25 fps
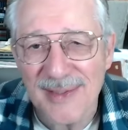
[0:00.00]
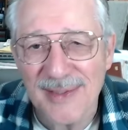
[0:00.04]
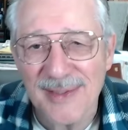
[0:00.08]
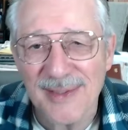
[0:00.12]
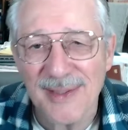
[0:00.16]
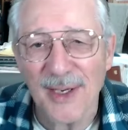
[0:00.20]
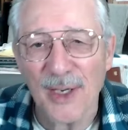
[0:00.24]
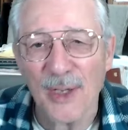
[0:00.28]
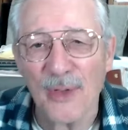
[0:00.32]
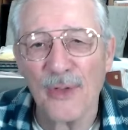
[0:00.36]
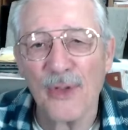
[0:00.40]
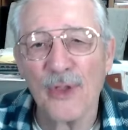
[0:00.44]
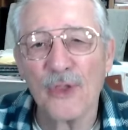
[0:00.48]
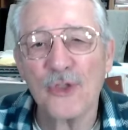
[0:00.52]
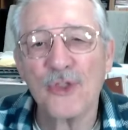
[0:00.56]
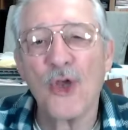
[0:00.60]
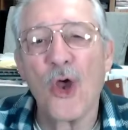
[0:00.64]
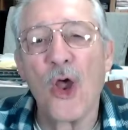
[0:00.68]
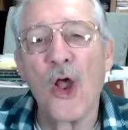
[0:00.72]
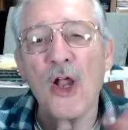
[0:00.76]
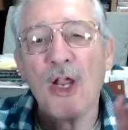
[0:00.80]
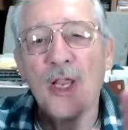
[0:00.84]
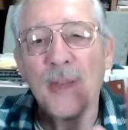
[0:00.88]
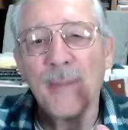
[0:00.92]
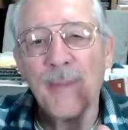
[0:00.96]
You know, they'll
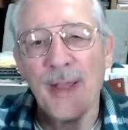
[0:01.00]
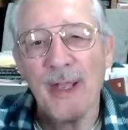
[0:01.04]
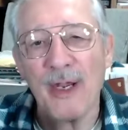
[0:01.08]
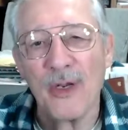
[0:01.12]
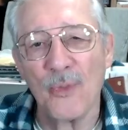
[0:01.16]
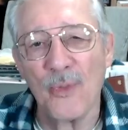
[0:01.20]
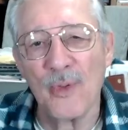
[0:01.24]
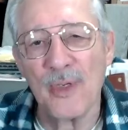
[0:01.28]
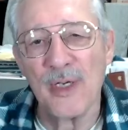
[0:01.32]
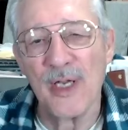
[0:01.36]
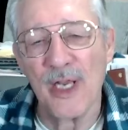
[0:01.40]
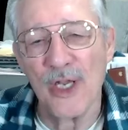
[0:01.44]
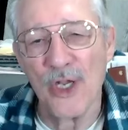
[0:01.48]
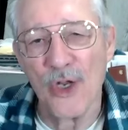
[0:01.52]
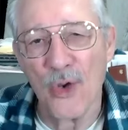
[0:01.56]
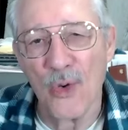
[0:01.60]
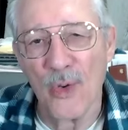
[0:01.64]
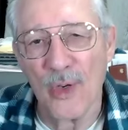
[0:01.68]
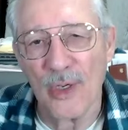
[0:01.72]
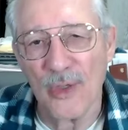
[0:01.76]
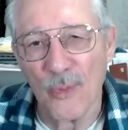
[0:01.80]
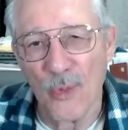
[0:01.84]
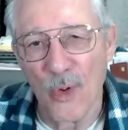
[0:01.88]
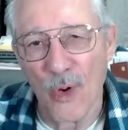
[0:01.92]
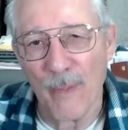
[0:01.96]
talk about it when they know
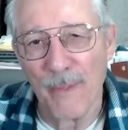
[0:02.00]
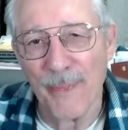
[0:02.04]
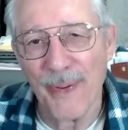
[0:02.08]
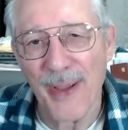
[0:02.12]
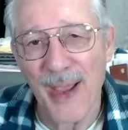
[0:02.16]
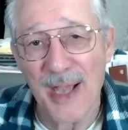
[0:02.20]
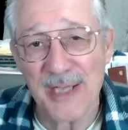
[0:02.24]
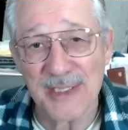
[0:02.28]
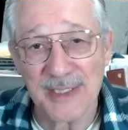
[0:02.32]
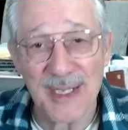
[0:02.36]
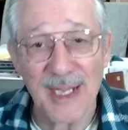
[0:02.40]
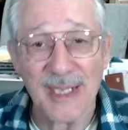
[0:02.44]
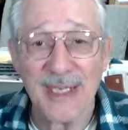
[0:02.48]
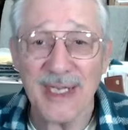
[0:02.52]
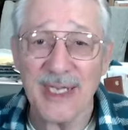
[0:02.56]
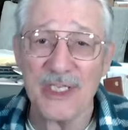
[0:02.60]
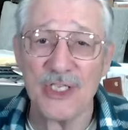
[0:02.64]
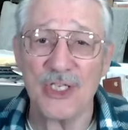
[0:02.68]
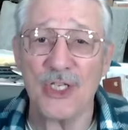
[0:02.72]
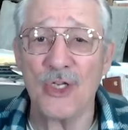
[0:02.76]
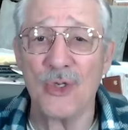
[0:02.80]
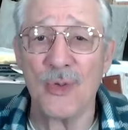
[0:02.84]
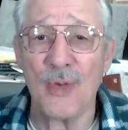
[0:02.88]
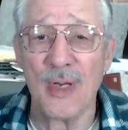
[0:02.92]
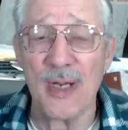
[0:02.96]
it won't pass, like he's
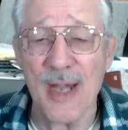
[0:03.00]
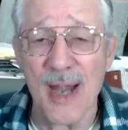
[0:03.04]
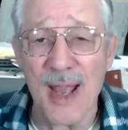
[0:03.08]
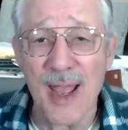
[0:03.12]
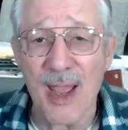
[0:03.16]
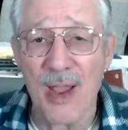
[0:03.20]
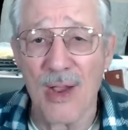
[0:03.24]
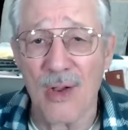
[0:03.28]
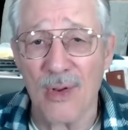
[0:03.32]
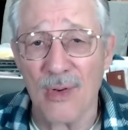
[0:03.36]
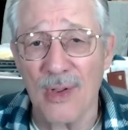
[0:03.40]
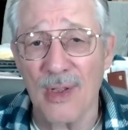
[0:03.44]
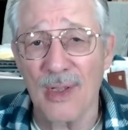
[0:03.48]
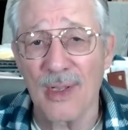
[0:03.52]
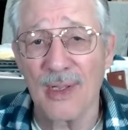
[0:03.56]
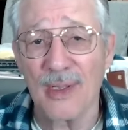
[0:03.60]
doing now.